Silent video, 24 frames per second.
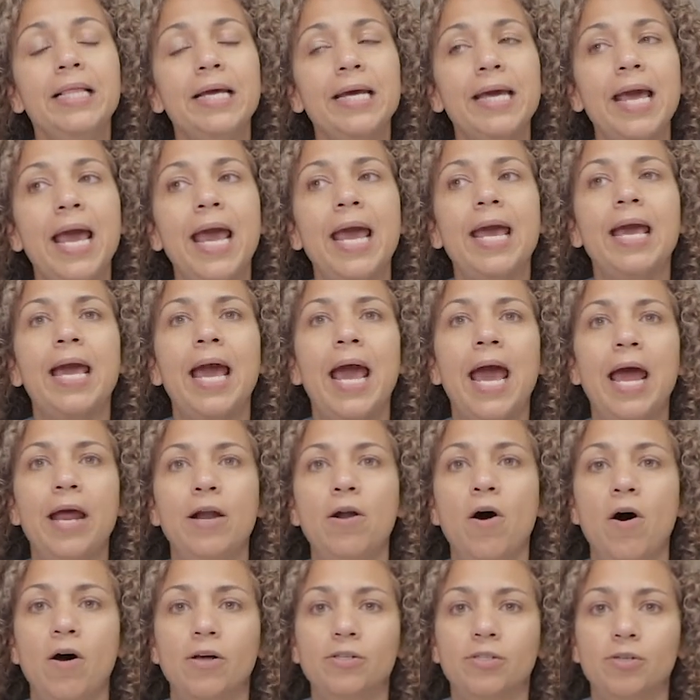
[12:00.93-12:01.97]
the cake
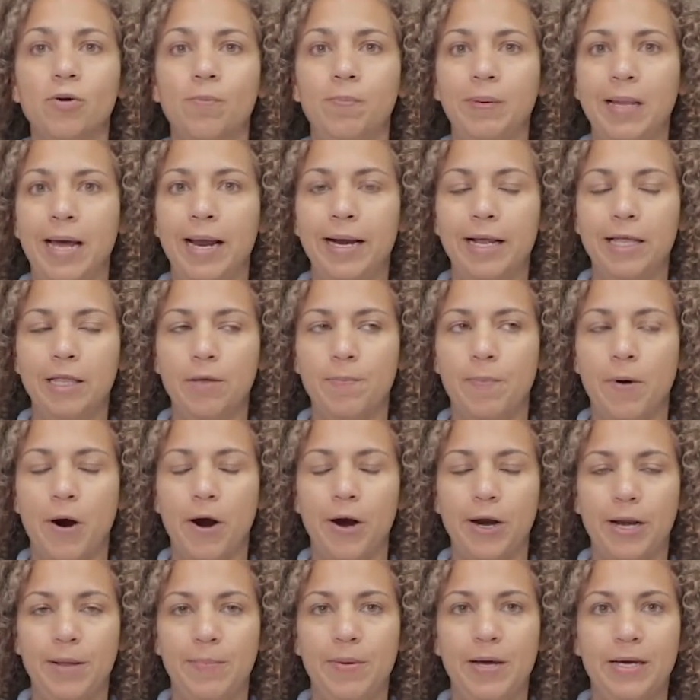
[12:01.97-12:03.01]
and also planning the
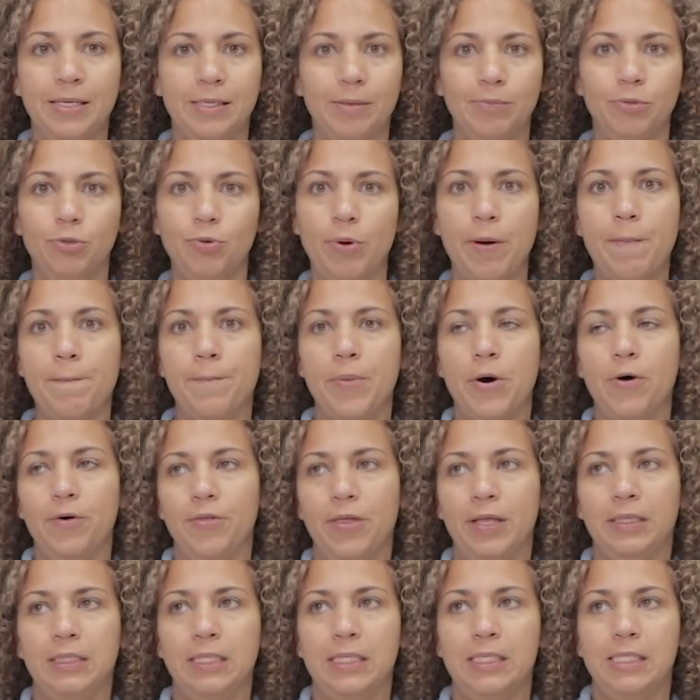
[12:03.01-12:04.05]
party, because I'm doing both
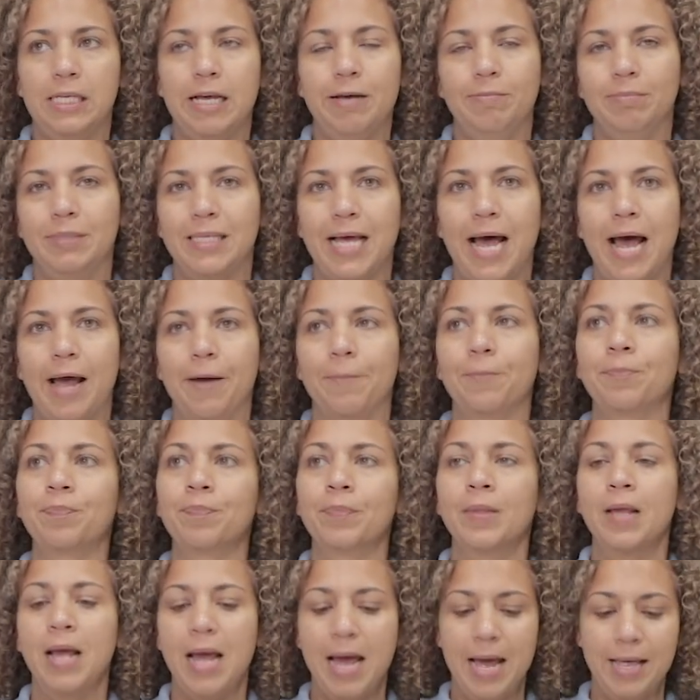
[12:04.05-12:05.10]
at the same time.
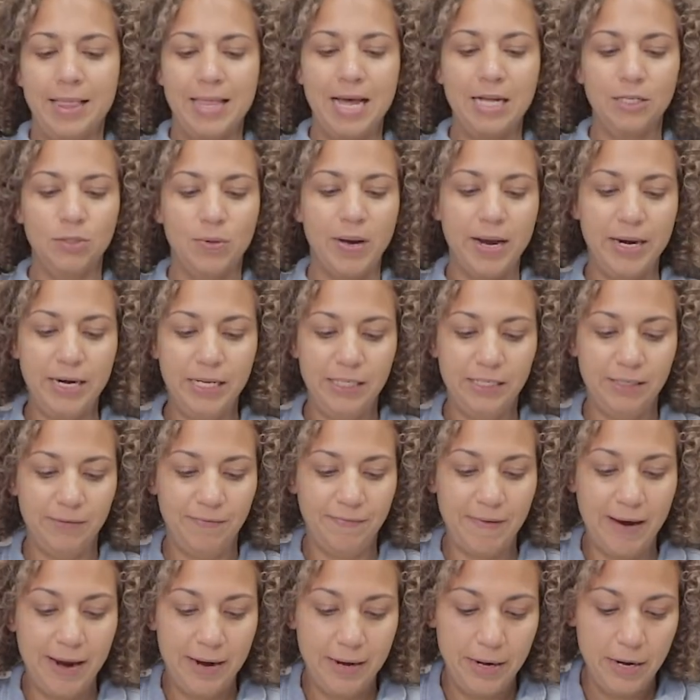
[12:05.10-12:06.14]
And that's why I need to
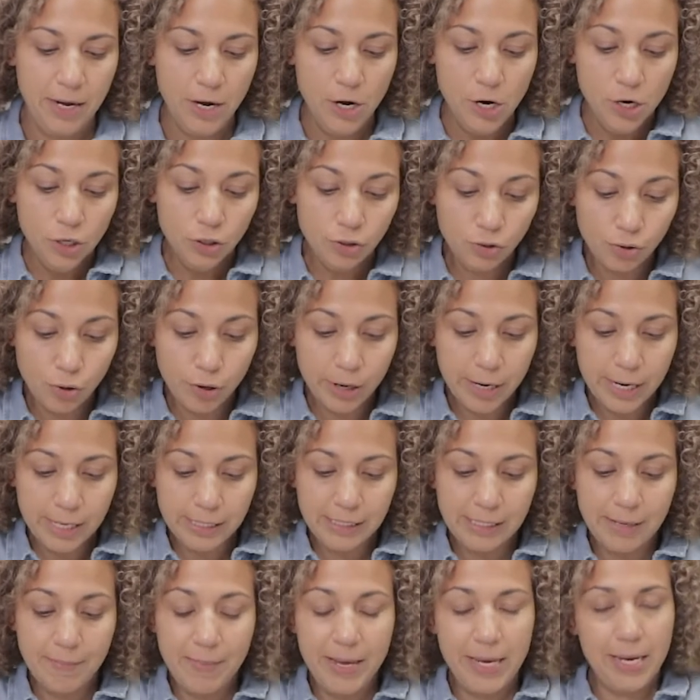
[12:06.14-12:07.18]
find
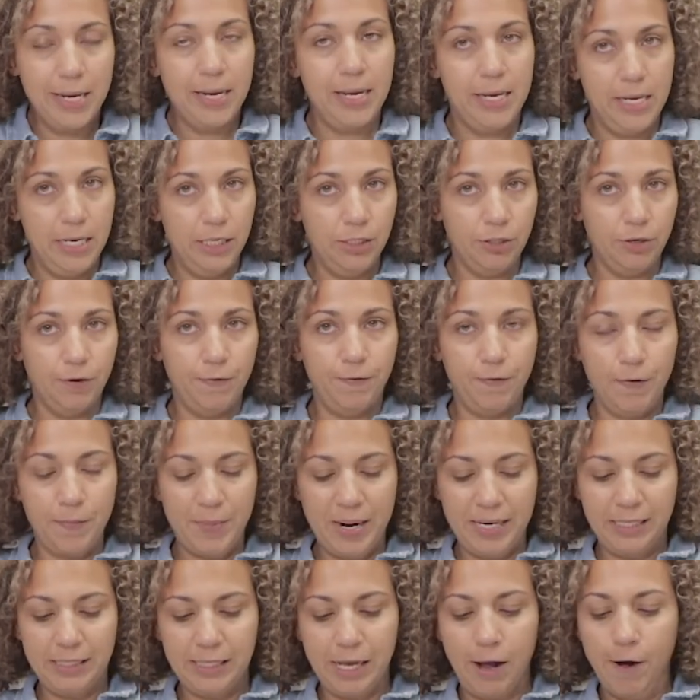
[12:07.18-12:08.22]
shortcuts to make it easier for
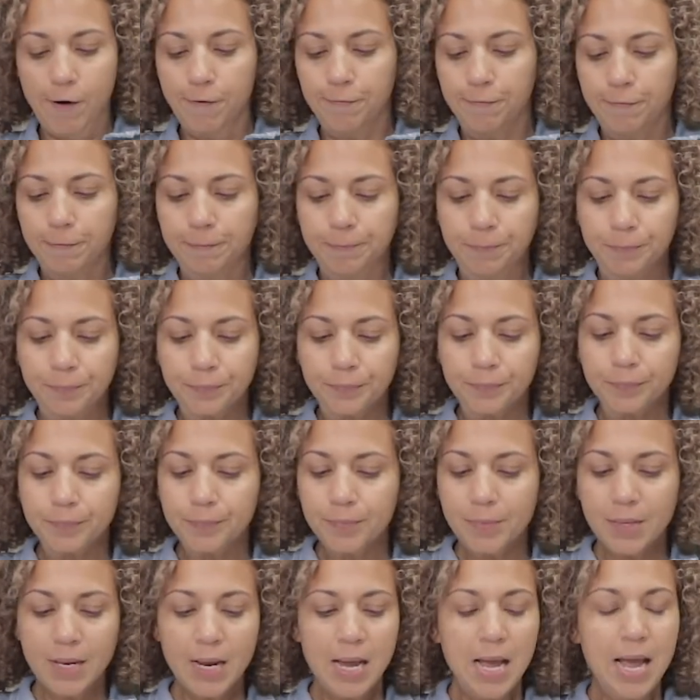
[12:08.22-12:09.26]
myself.
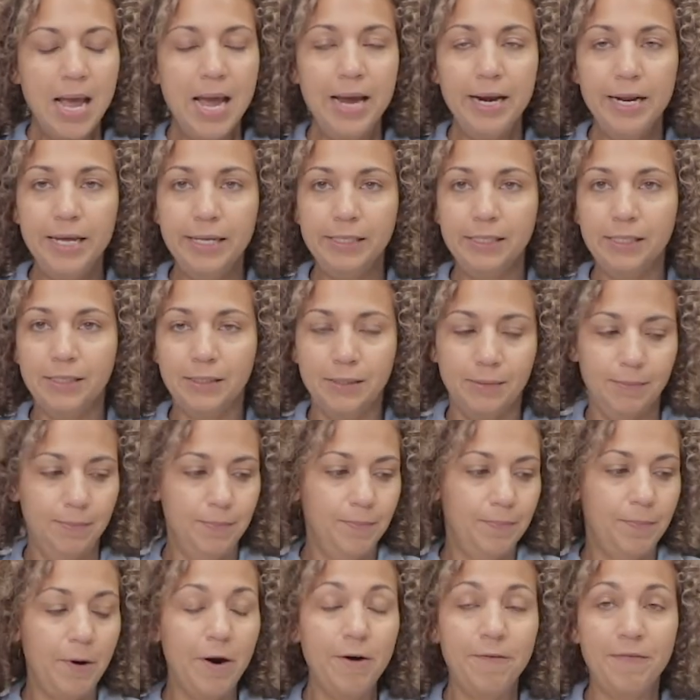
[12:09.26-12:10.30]
And it's
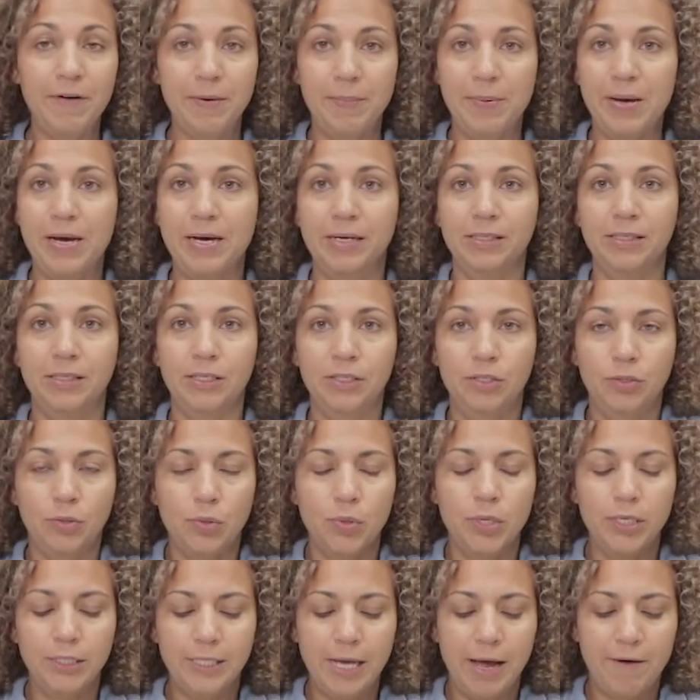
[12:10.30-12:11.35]
perfect because the
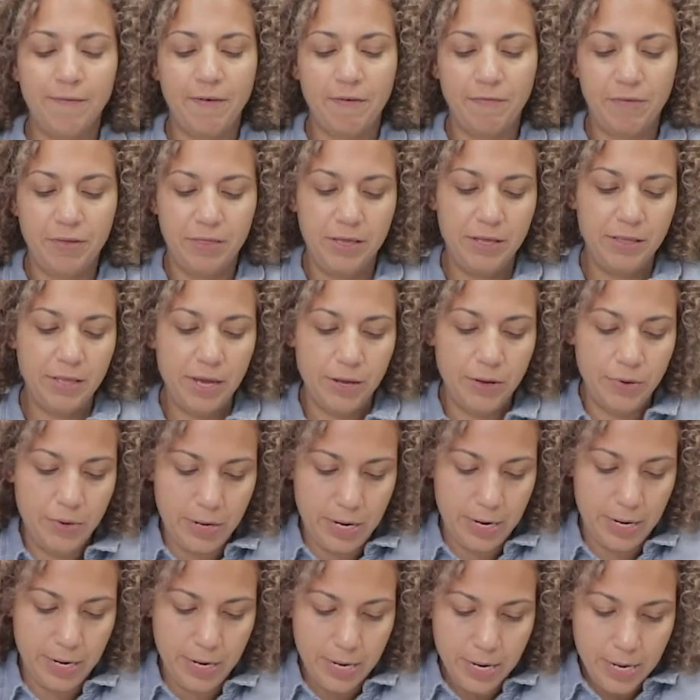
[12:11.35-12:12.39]
stores have everything that you
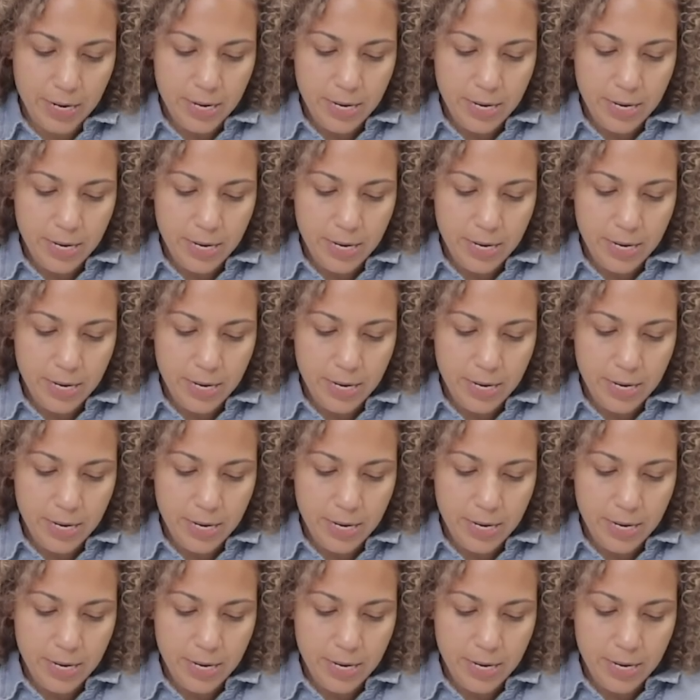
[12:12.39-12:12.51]
need.